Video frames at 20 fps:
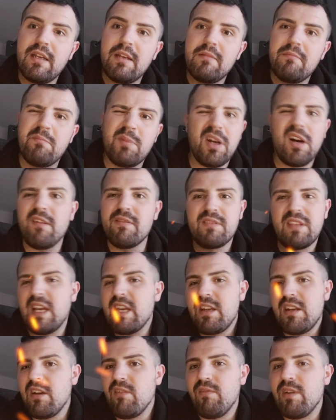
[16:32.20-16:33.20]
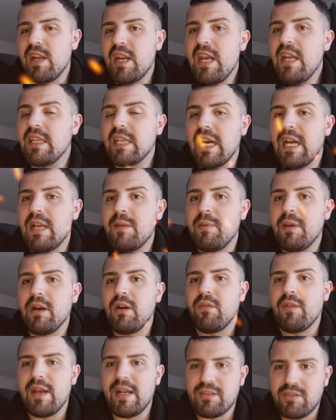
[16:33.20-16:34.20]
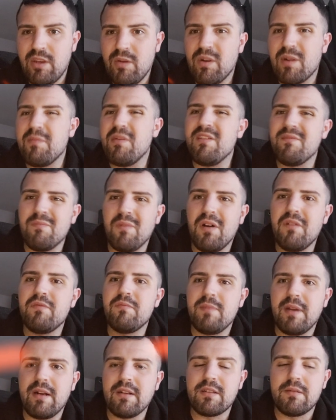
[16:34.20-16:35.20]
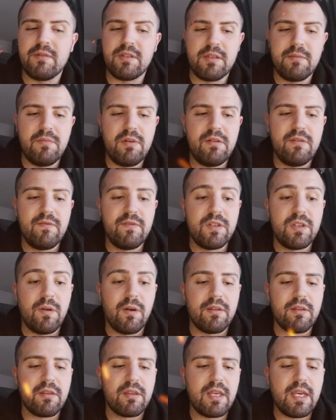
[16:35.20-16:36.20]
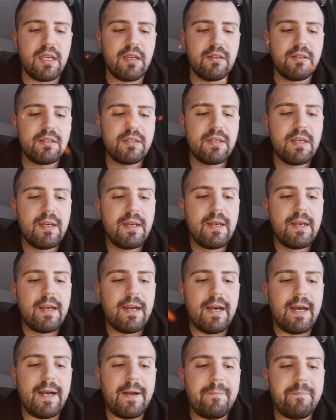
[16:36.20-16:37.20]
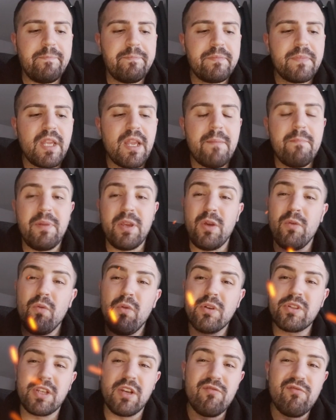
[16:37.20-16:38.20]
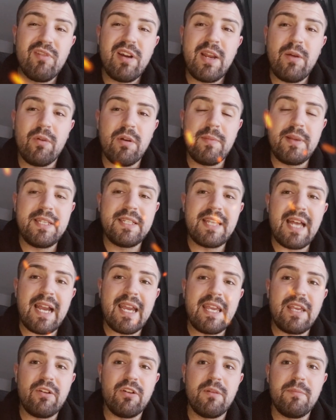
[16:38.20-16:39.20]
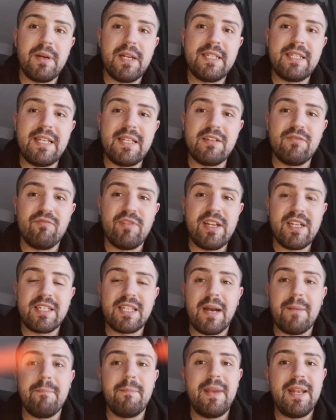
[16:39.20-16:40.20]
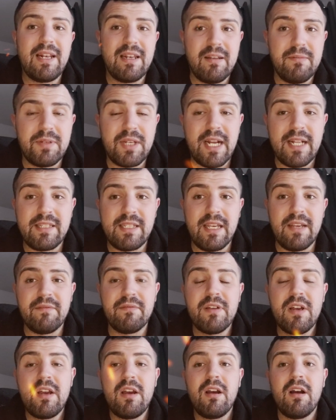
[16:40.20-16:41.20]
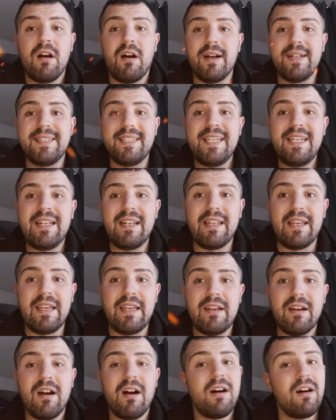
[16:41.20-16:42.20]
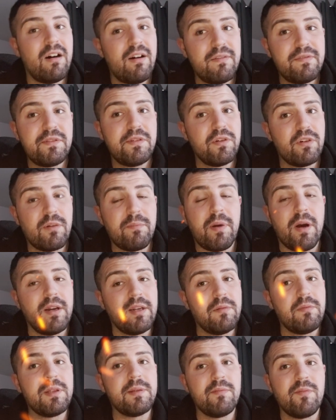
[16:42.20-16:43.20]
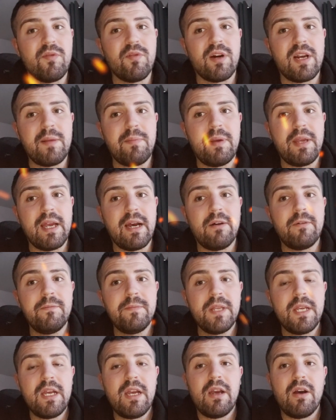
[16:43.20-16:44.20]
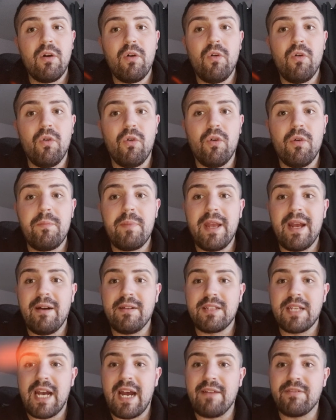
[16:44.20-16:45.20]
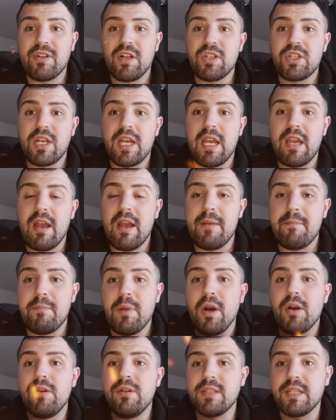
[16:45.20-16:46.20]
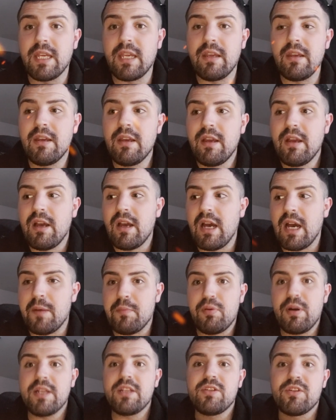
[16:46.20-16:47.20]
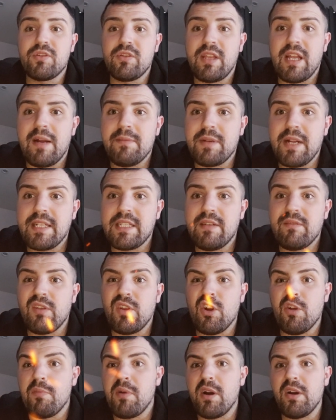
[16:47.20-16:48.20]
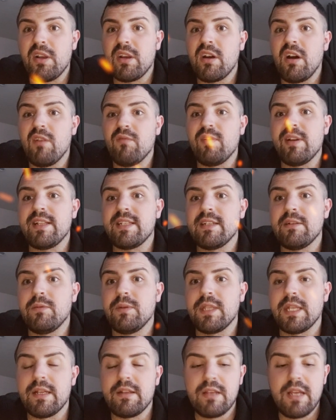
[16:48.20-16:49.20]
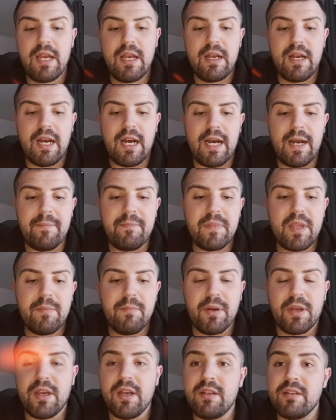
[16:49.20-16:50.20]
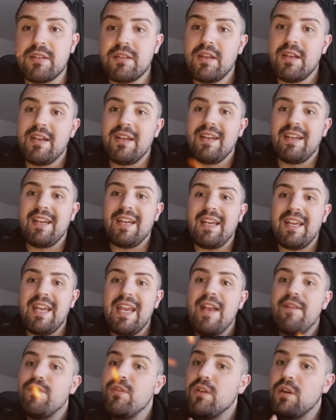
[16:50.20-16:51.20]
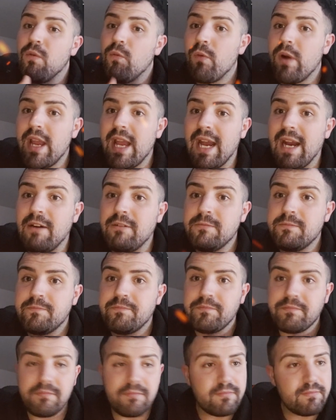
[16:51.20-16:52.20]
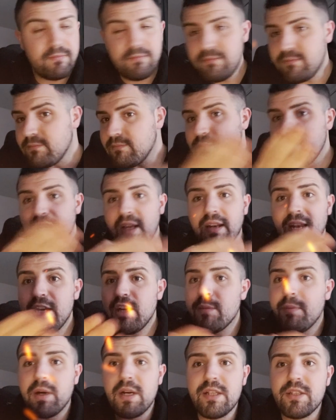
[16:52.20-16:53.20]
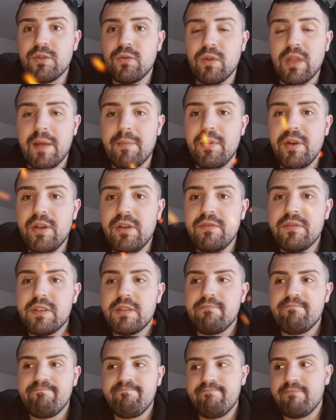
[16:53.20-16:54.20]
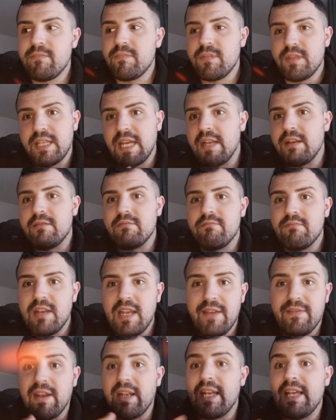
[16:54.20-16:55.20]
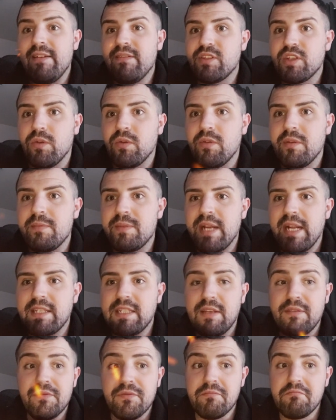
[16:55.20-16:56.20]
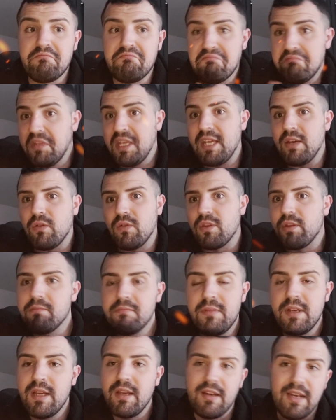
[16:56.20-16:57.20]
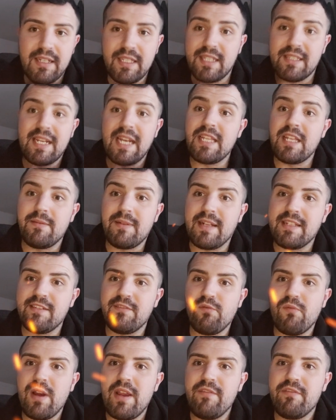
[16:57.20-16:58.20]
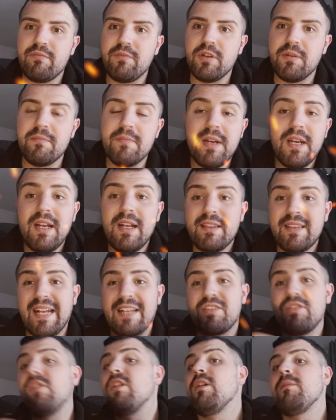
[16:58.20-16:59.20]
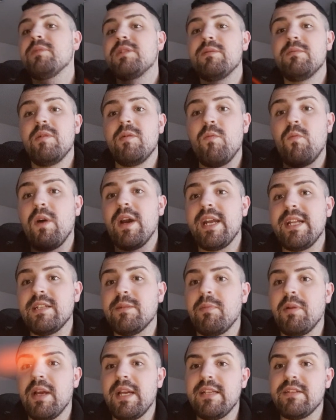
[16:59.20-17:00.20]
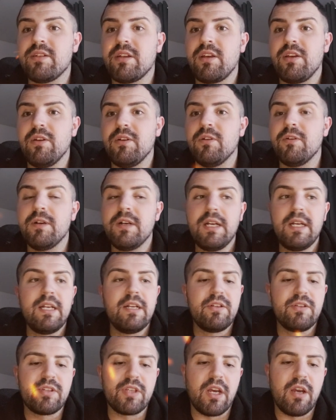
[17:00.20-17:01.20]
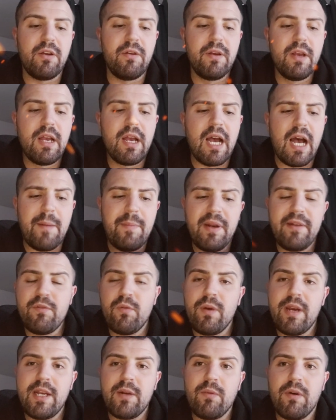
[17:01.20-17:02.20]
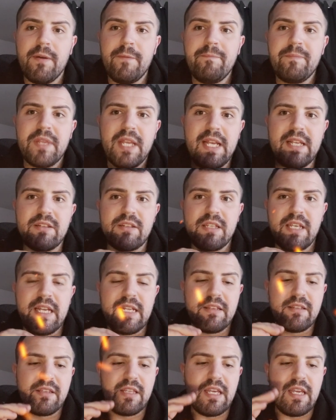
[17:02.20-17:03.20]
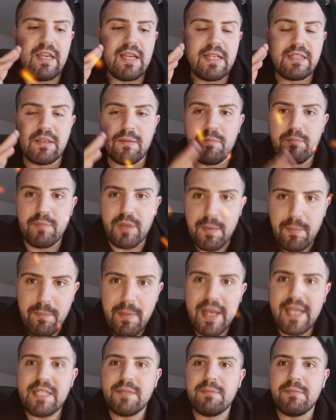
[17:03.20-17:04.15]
But after that, you don't really need that APL there, so you want to move them off and be able to move and do other things. But you also really want to be stacking your ability to reach that middle objective, ideally after your opponent with more APL, or be able to have such a imposing presence on that objective that your opponent can't really deal with it. Because if you can wait out, let your opponent do all their moves, then if they leave someone on the objective, kill them, and then take the objective away from them, that's an optimum way to play secure. So a bit of a weird one. It's the base